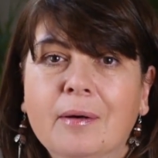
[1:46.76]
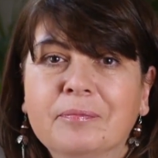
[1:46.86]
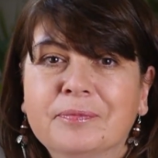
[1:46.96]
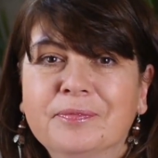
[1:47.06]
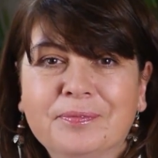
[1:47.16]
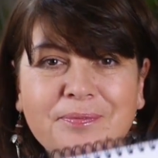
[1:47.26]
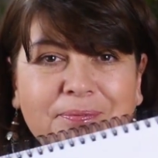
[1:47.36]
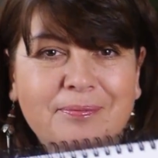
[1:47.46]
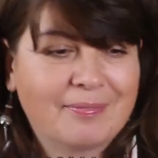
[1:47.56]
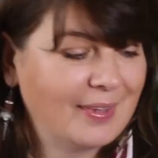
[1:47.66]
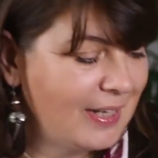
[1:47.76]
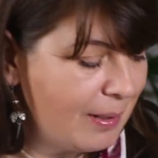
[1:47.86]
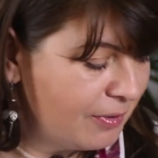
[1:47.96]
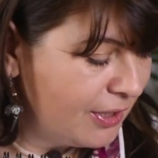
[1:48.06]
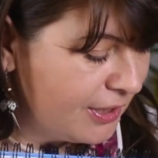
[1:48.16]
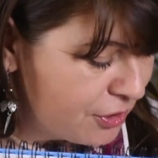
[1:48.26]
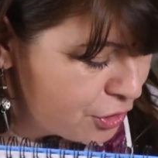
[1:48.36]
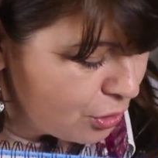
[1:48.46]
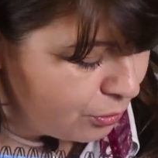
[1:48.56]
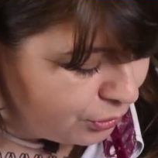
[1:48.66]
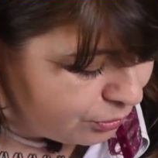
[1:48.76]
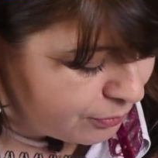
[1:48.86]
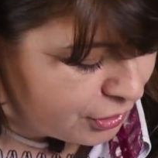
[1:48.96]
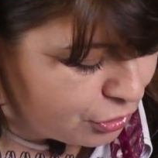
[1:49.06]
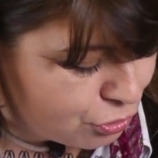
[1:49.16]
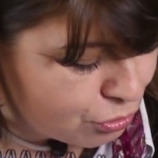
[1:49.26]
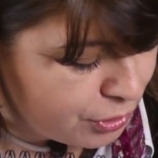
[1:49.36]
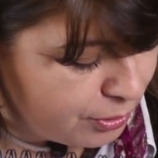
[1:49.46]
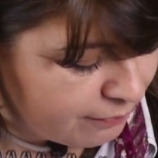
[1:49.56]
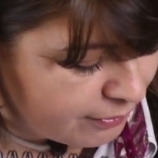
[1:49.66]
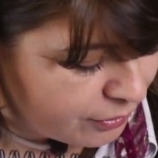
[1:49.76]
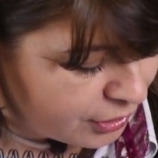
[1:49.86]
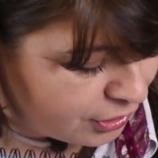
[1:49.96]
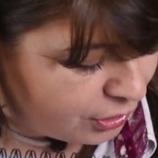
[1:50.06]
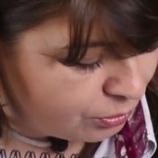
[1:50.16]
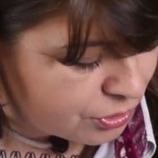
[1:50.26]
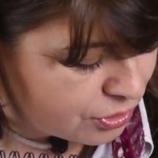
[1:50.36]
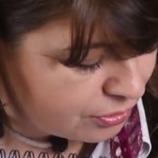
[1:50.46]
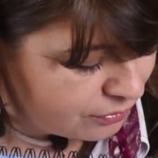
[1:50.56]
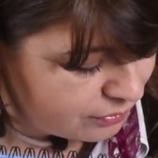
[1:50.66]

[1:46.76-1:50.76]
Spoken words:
I'm gonna show you, I'm gonna draw you a very cute